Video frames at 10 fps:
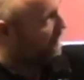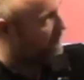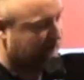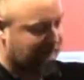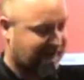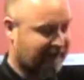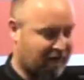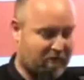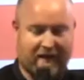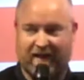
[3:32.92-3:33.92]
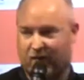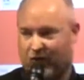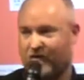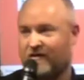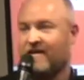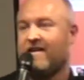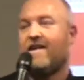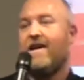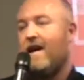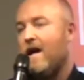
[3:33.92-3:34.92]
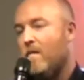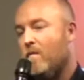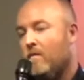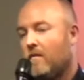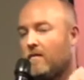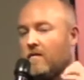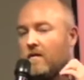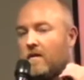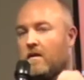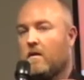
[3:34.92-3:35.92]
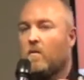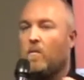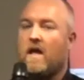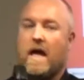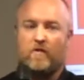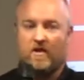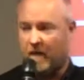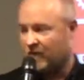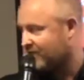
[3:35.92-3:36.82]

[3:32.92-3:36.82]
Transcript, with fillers: picture because I can't go back in the mouse, um, captured him.